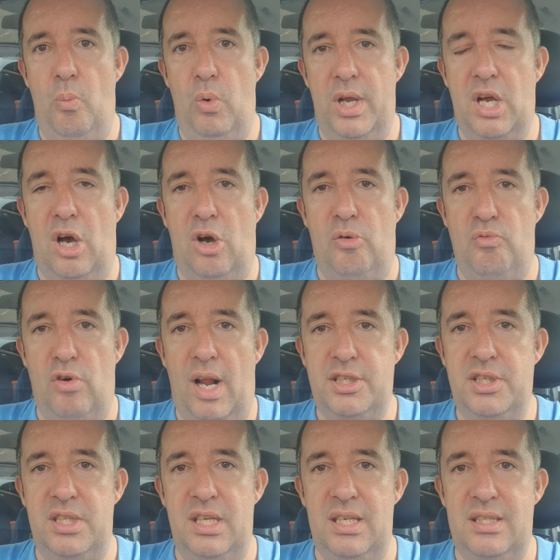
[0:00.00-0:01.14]
we can't
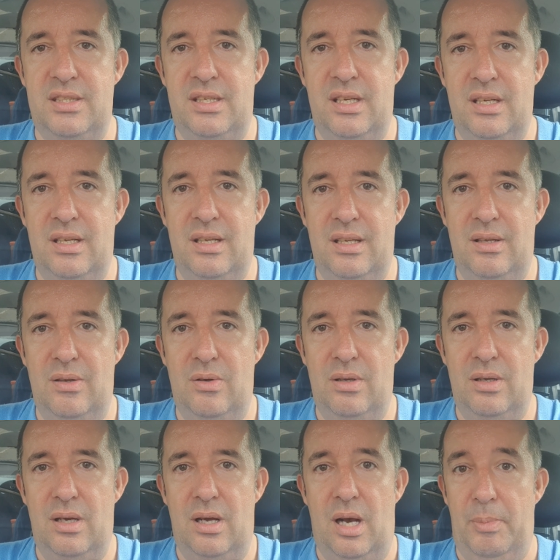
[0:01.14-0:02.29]
rush this.
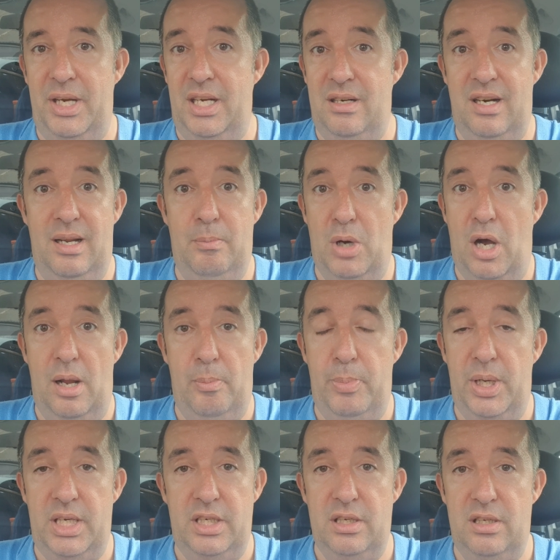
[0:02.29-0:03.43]
I mean, in my
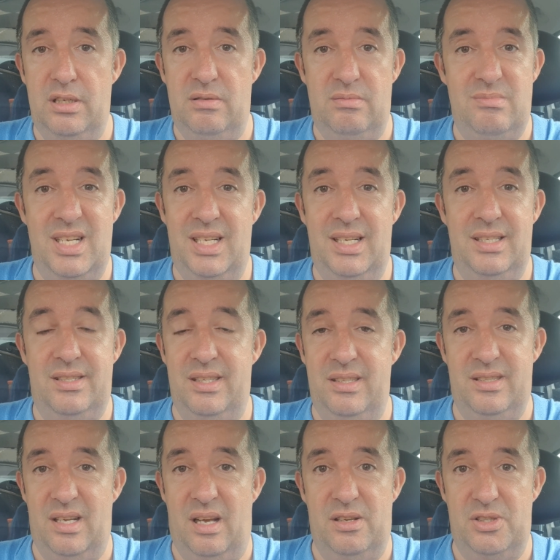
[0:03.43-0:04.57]
opinion, it's a
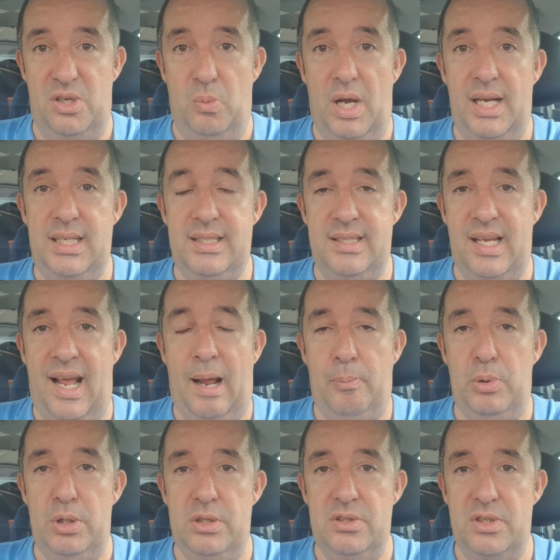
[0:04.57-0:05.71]
disaster waiting to
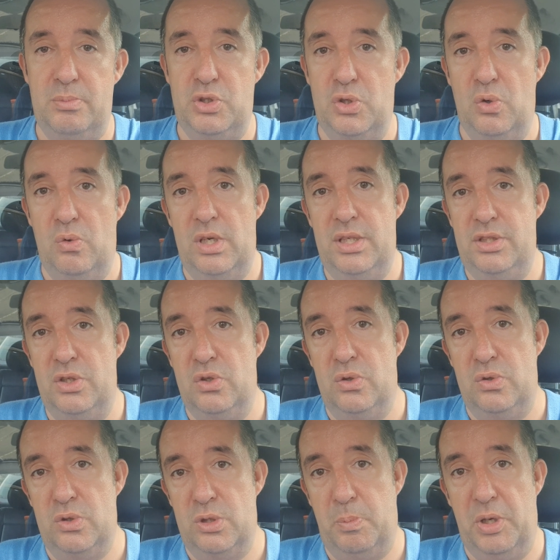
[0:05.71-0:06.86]
happen, as I'm sure it is
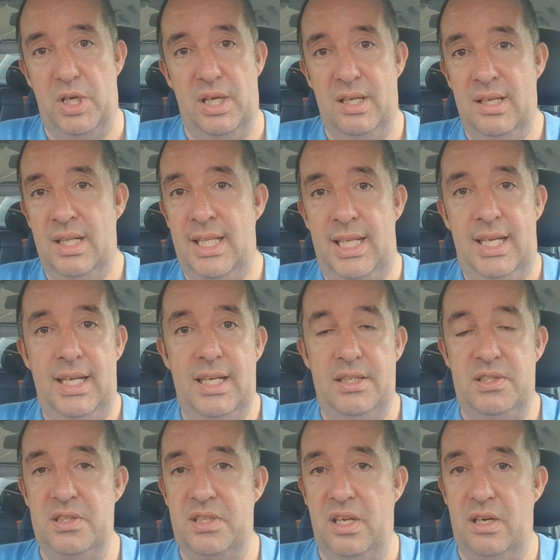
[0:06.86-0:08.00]
yours, but
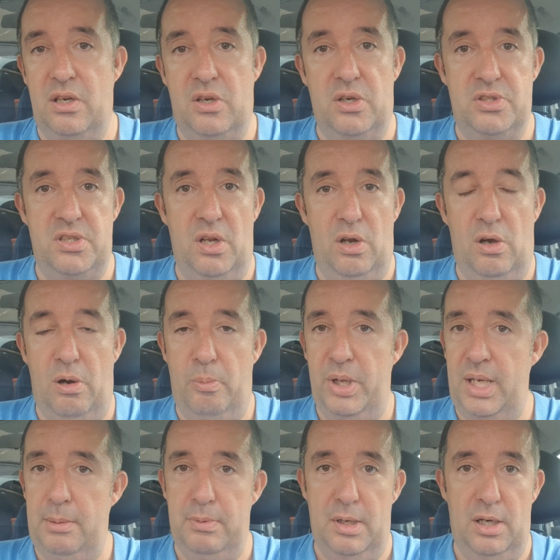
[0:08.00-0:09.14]
it's just going to cost a lot of
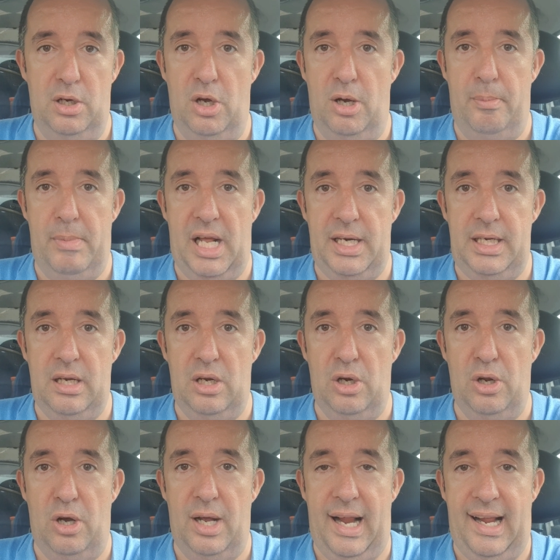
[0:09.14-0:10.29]
people a lot of money and a
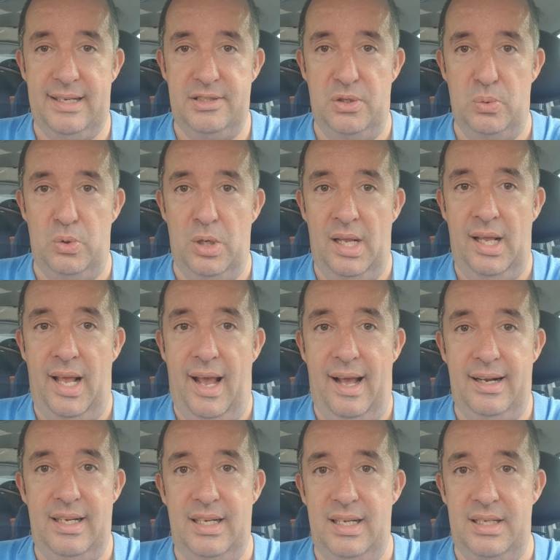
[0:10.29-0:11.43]
lot of hassle,
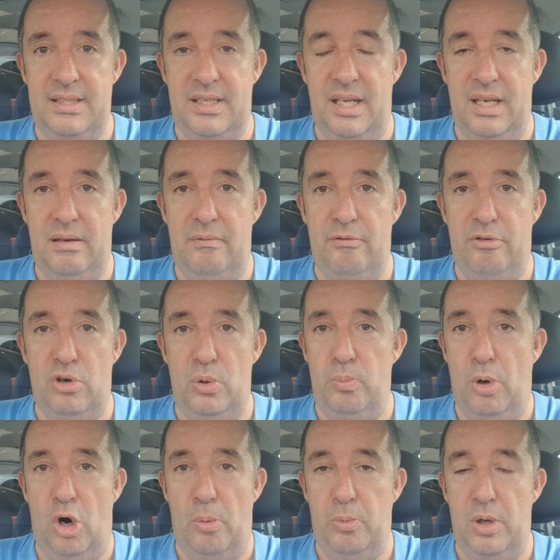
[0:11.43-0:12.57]
and it needs thinking through
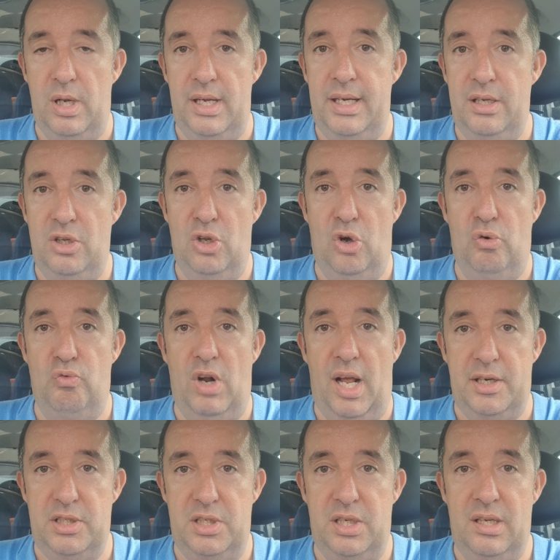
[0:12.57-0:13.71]
properly, not
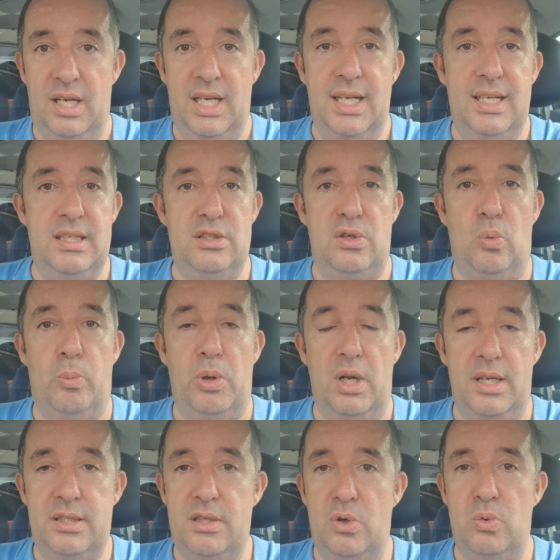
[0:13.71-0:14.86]
rushed. It's all
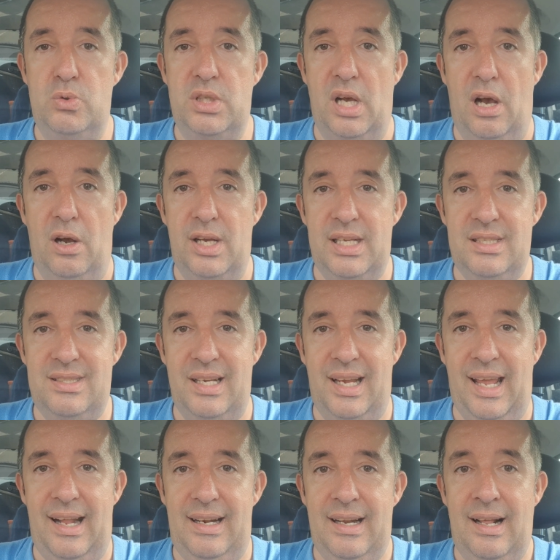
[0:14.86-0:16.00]
political targets
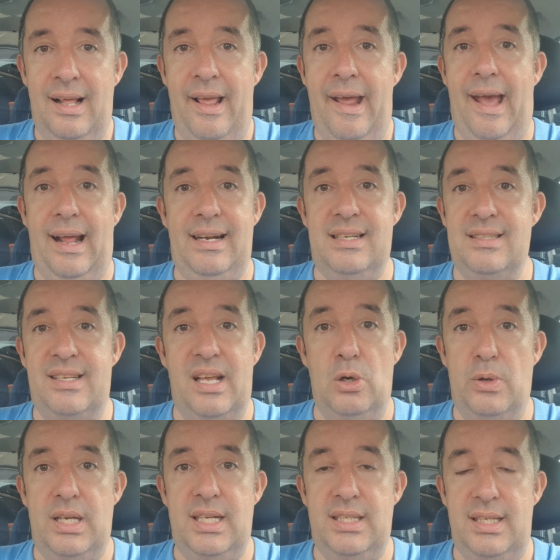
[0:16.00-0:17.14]
again. And it's going
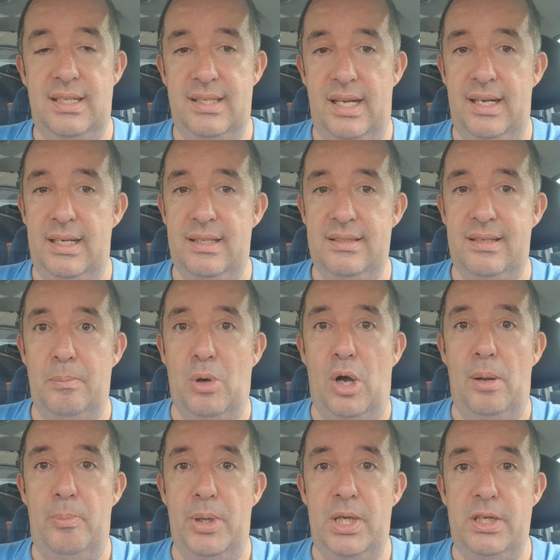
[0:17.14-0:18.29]
to end in tears, in
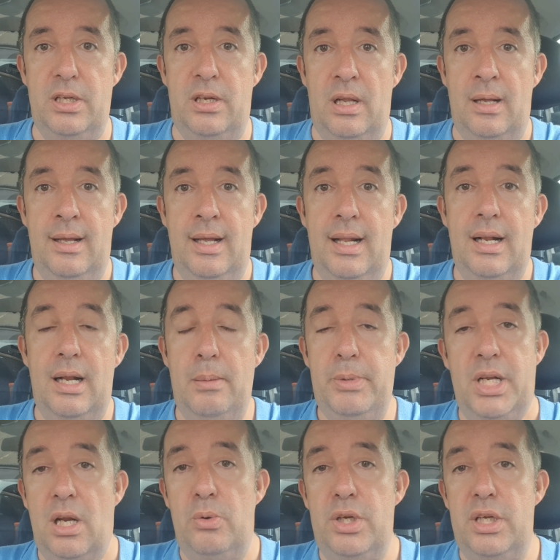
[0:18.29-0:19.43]
my opinion. Let
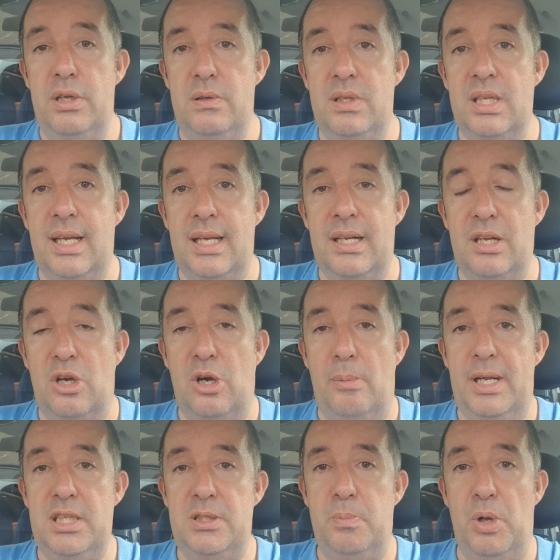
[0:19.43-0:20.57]
me know what you think in the
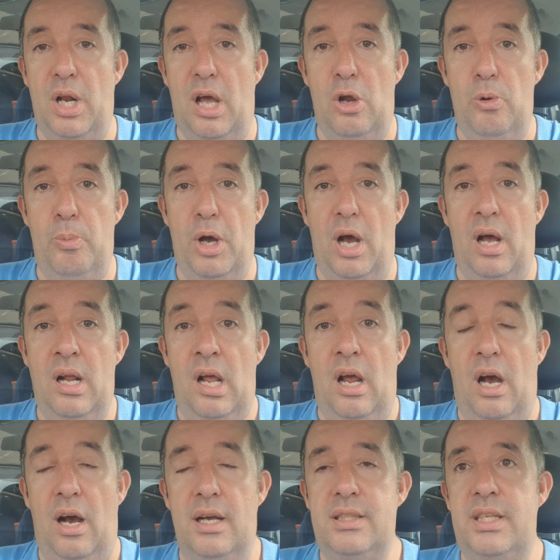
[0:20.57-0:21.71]
comments below. But
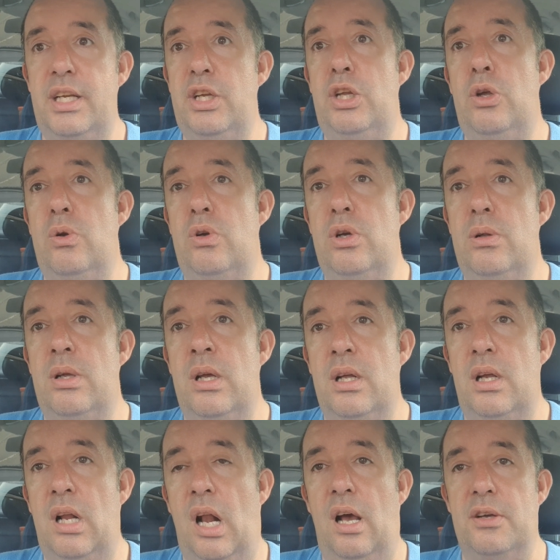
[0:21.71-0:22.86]
I think you could
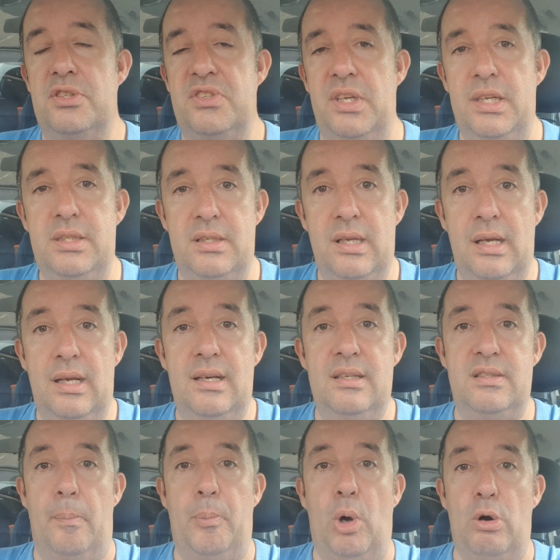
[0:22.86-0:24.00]
class this
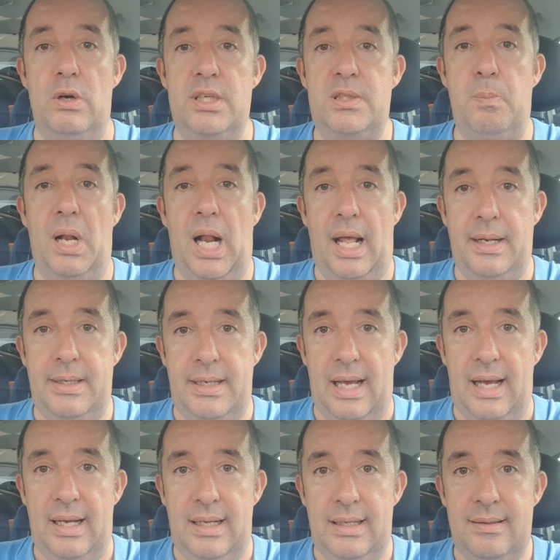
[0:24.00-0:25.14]
as a Boris
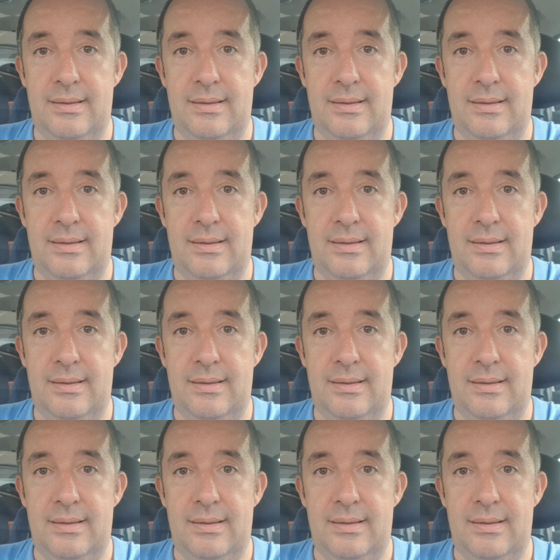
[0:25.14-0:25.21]
blunder.